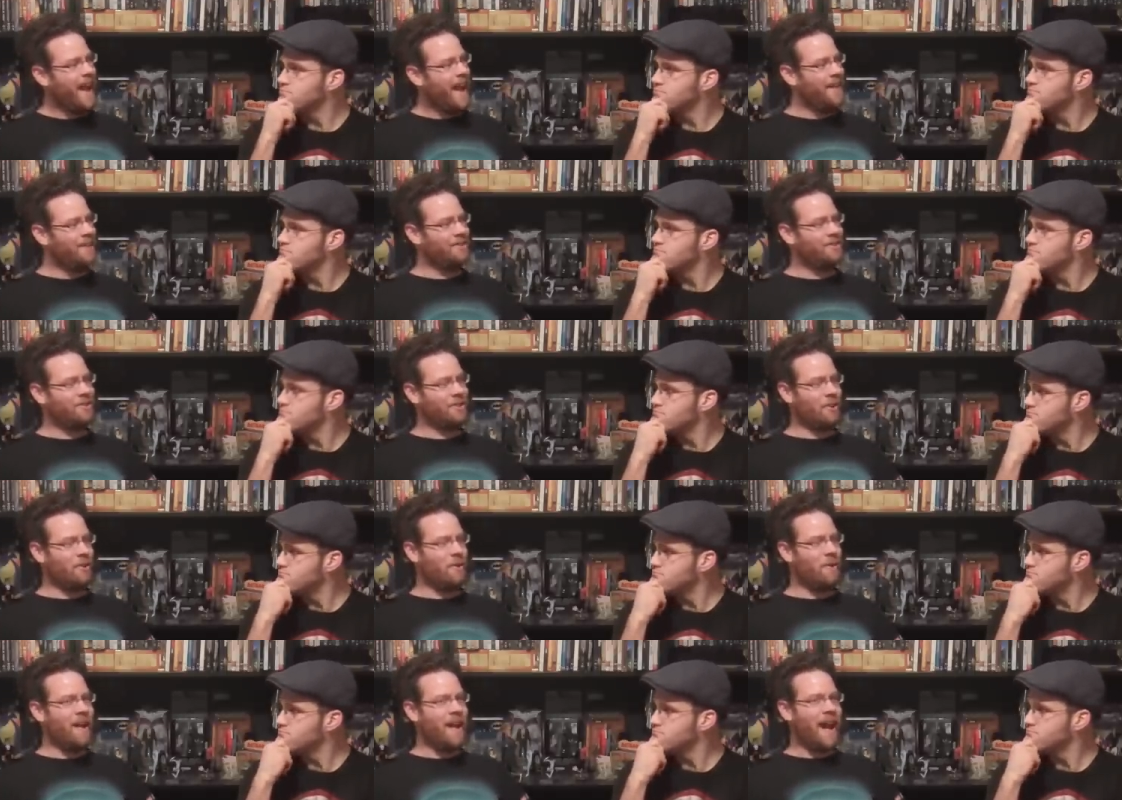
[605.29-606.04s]
Speaker 1: and
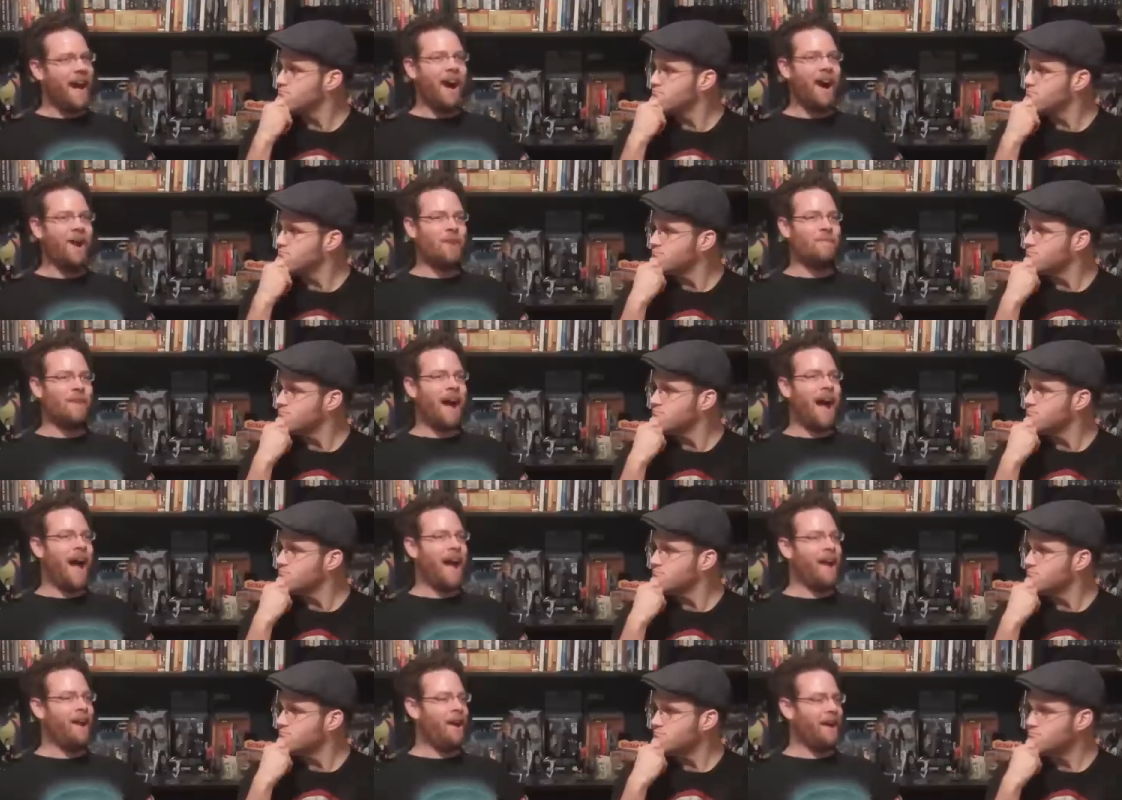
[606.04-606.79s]
so
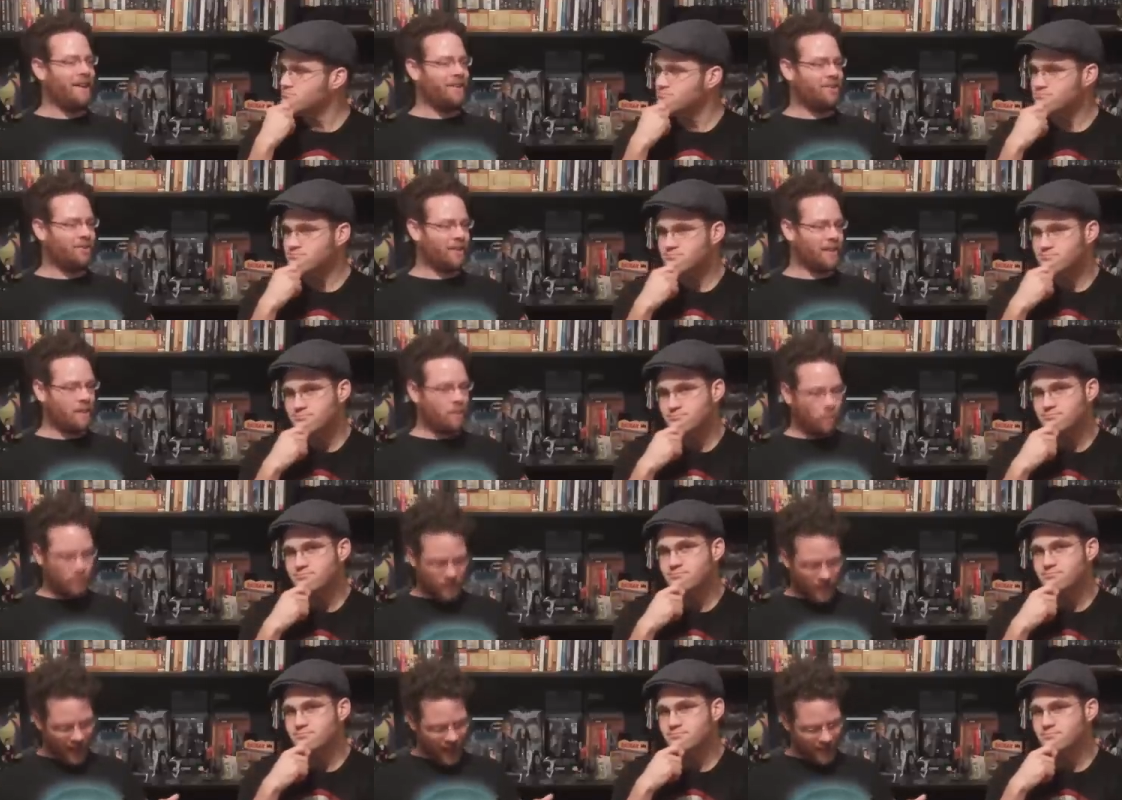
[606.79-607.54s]
I honestly
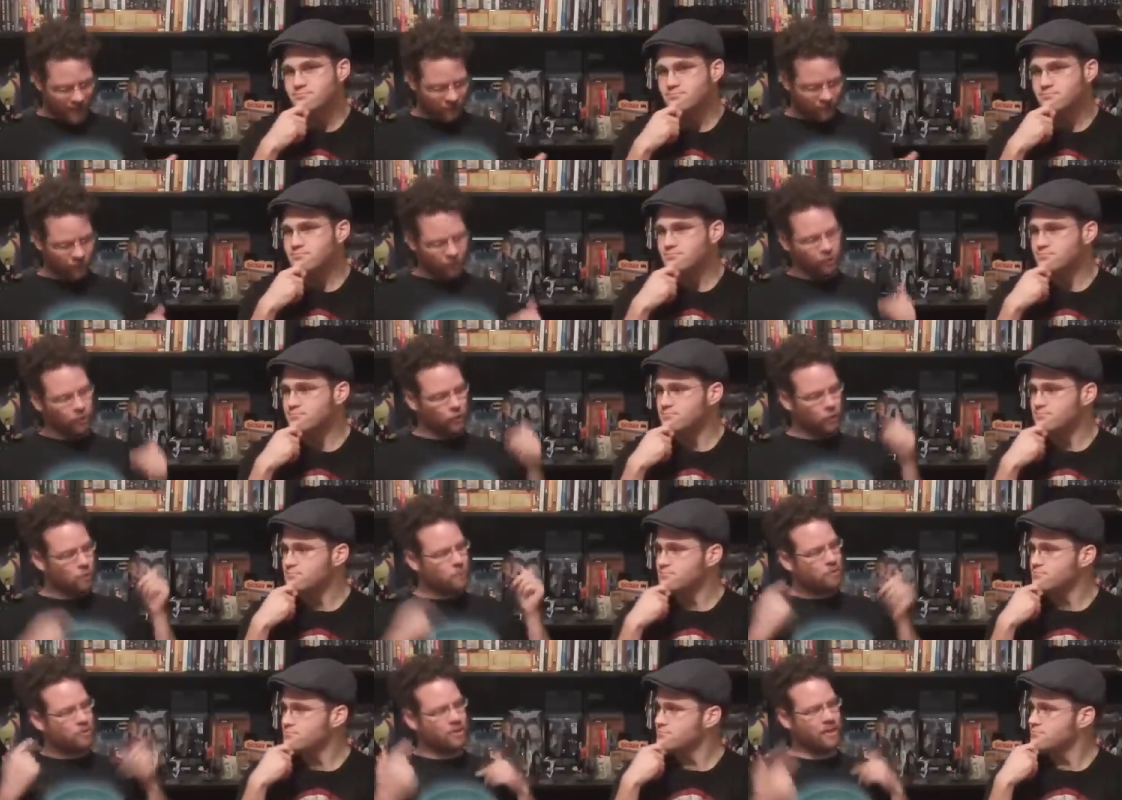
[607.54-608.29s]
was kind of
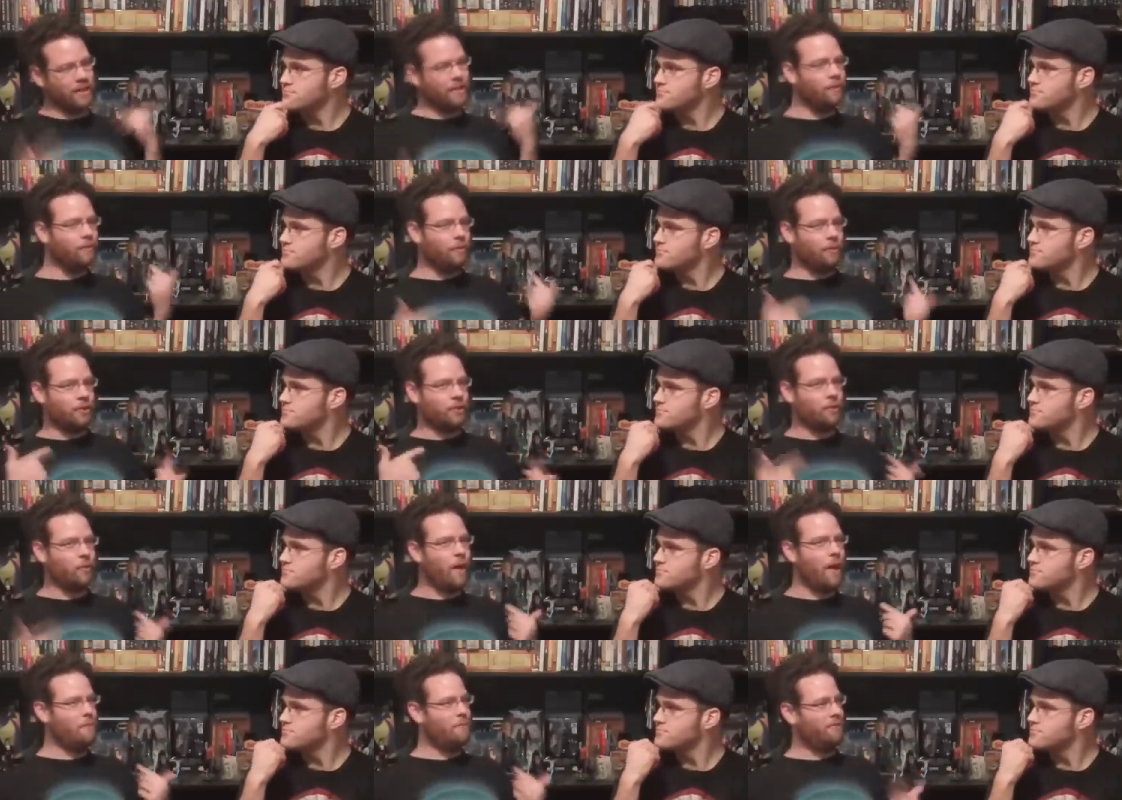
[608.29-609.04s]
losing the
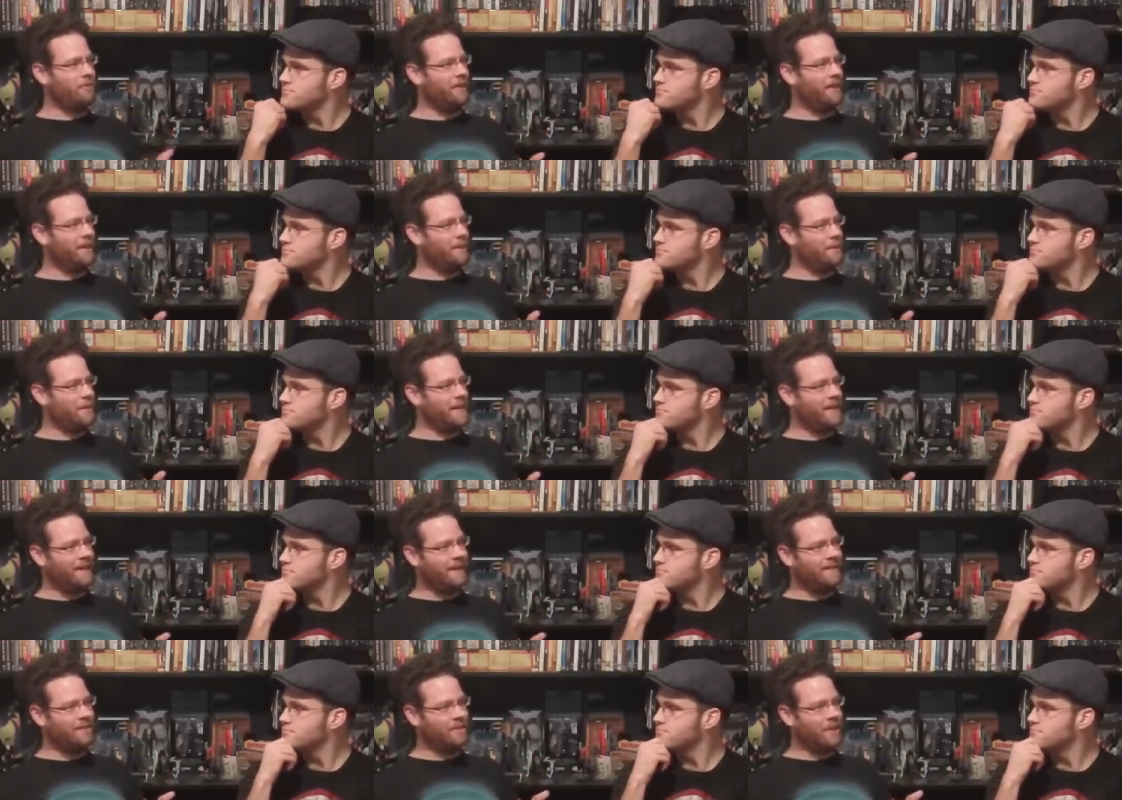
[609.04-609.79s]
Swamp Thing
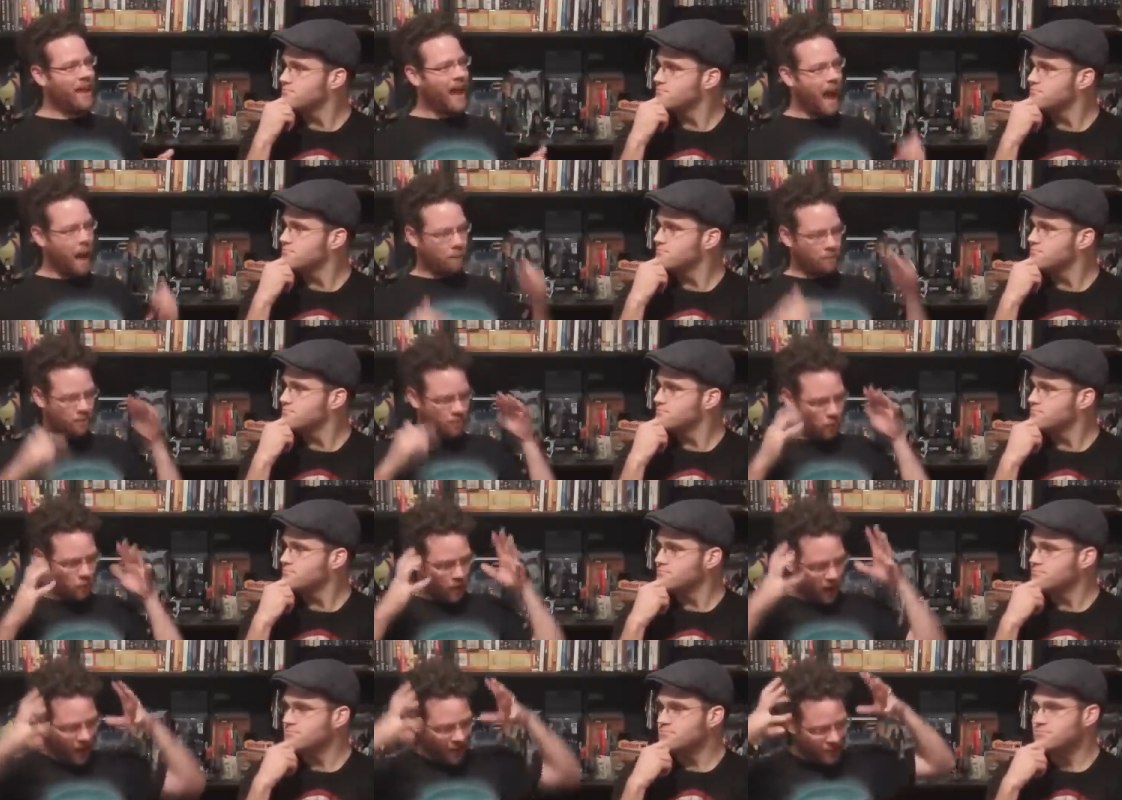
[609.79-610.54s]
because I was
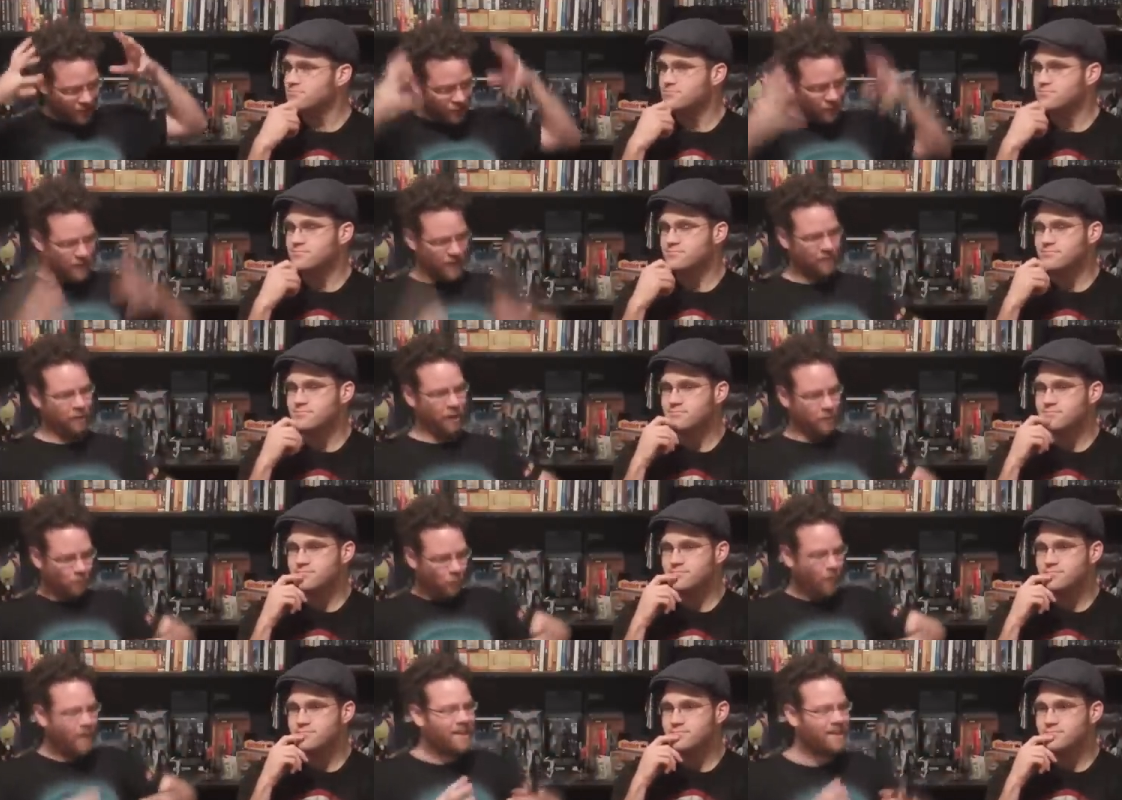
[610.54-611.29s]
so concentrated
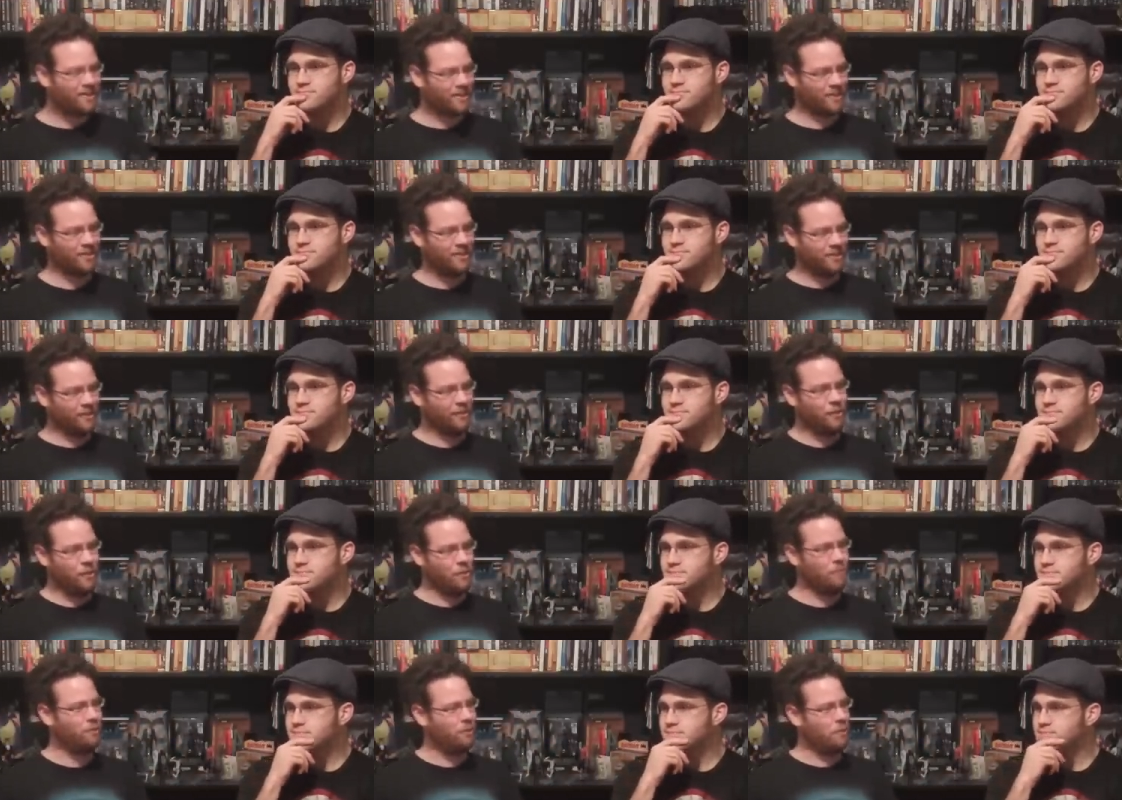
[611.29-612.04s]
on what is
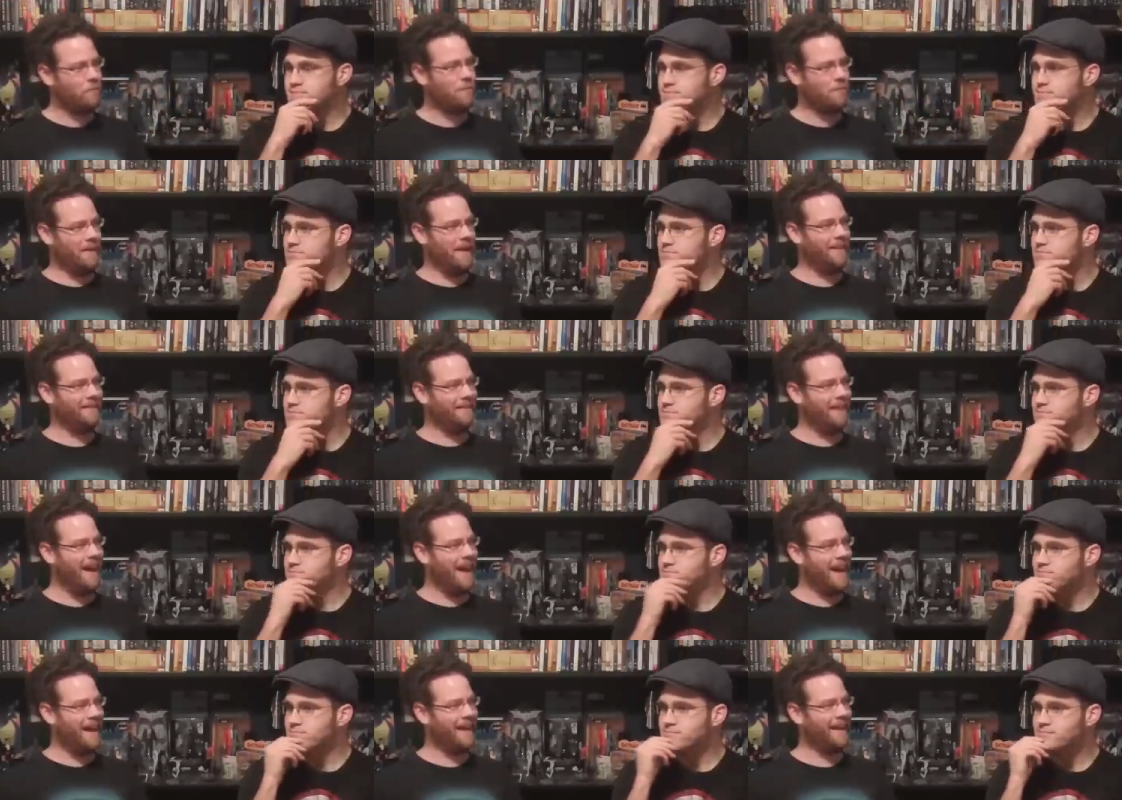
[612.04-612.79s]
New Superman
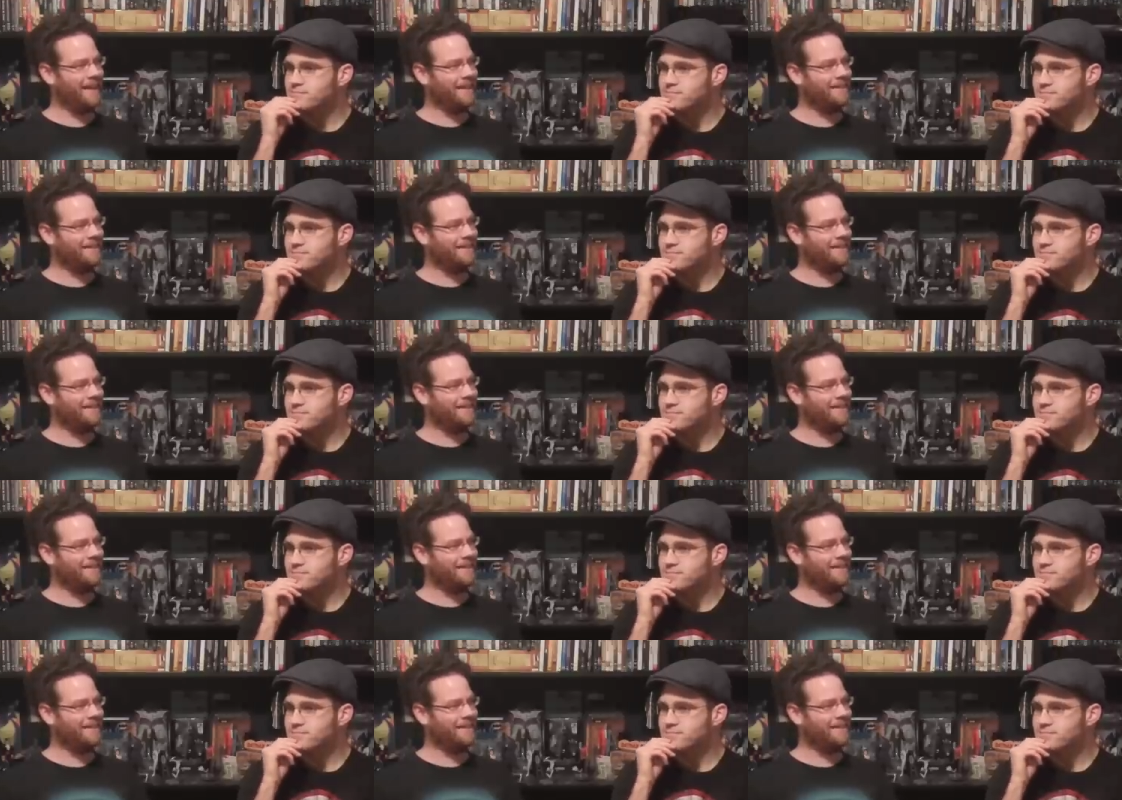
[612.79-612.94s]
like,